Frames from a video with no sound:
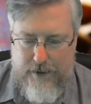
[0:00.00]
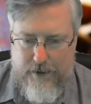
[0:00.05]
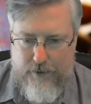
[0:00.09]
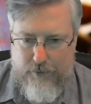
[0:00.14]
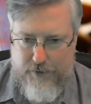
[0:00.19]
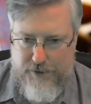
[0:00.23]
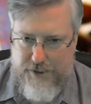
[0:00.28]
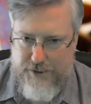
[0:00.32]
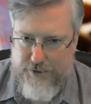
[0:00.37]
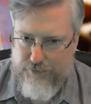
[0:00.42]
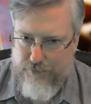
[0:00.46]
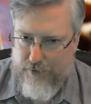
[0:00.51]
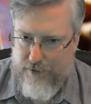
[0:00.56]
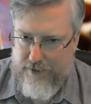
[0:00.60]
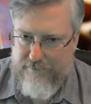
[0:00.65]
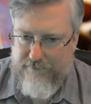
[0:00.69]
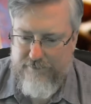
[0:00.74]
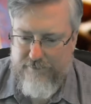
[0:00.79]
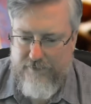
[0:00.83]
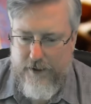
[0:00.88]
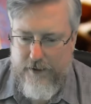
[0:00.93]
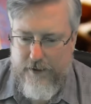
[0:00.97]
which is really
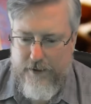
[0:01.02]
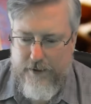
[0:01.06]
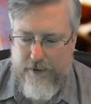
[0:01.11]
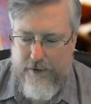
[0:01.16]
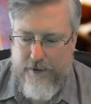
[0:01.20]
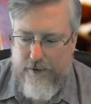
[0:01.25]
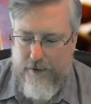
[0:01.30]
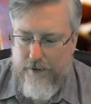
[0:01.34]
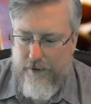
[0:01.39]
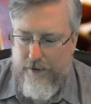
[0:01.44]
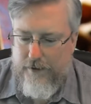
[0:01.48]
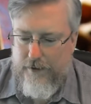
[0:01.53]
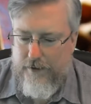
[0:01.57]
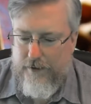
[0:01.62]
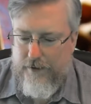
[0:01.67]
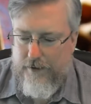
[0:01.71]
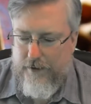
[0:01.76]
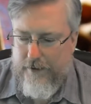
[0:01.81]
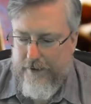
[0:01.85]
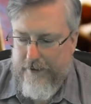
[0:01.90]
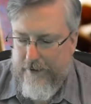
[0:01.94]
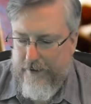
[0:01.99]
fun.
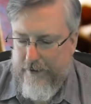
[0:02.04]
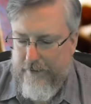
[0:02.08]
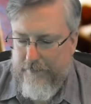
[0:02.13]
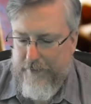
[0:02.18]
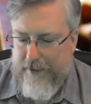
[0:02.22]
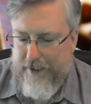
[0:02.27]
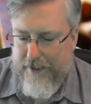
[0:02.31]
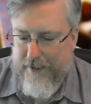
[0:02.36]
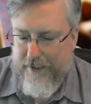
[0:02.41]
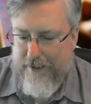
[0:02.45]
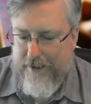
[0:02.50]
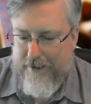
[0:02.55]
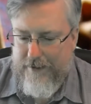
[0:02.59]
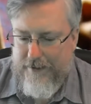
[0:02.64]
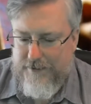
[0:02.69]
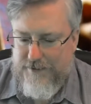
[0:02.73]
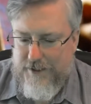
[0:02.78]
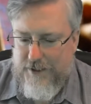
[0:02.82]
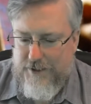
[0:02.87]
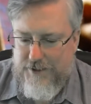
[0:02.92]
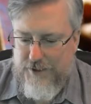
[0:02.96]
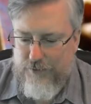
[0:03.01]
And
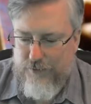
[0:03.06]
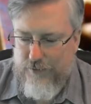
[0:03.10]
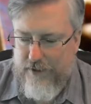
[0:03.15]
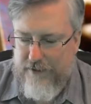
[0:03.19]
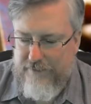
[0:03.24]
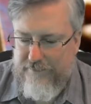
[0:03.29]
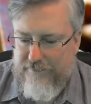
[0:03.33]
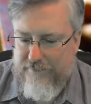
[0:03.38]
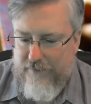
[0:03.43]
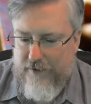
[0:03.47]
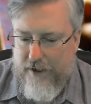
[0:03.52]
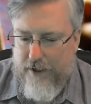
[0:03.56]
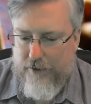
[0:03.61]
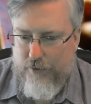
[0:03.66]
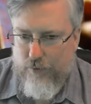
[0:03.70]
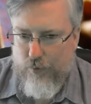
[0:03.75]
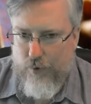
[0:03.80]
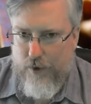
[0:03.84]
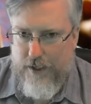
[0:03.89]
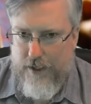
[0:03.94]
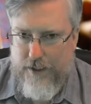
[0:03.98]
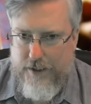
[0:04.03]
it's also really
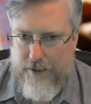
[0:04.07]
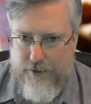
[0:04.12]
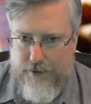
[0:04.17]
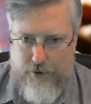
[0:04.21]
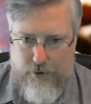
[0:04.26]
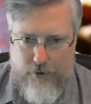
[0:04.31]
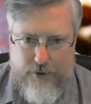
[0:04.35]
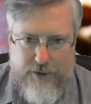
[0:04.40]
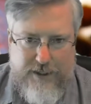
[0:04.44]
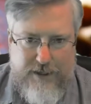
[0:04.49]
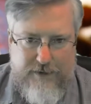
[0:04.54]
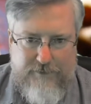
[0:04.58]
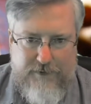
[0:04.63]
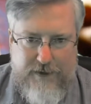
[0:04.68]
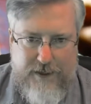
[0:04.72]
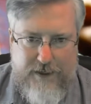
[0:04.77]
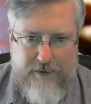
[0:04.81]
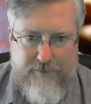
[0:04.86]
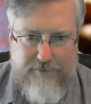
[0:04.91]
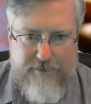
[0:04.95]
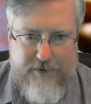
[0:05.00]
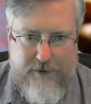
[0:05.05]
fun when you're
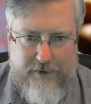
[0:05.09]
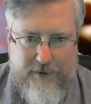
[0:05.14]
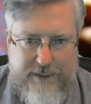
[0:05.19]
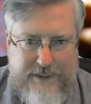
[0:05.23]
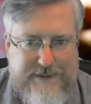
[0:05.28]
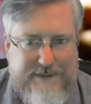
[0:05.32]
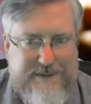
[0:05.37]
giving a fairly